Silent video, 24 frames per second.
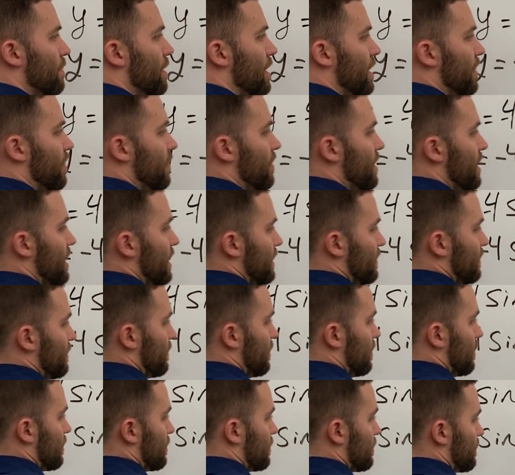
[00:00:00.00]
but
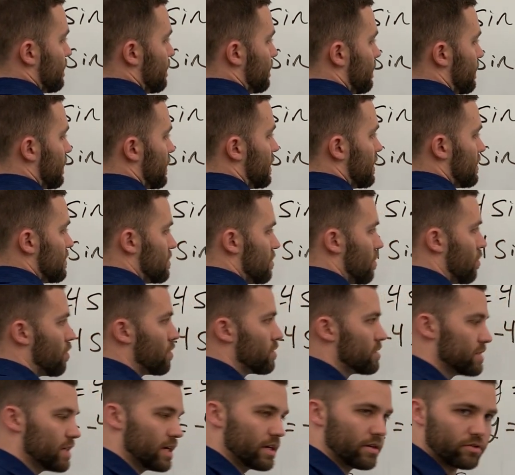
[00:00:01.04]
this is the
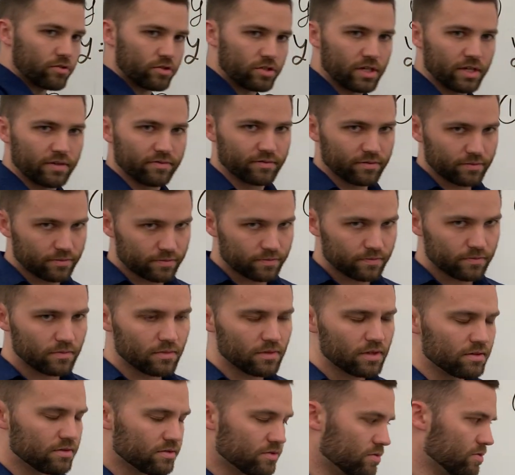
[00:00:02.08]
horizontal shift.
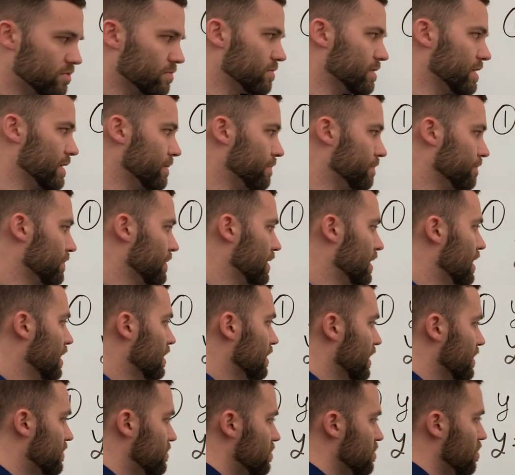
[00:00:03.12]
This is 3.
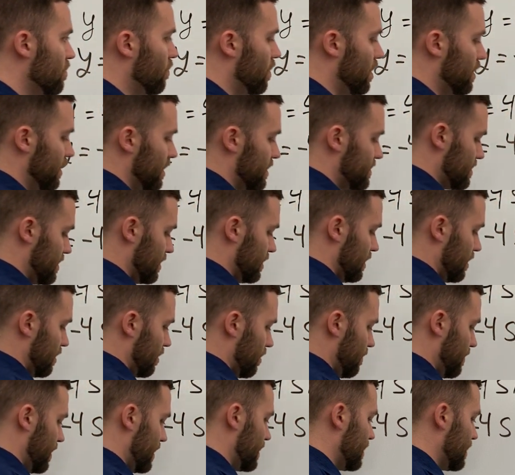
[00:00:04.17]
Let's do one that's a little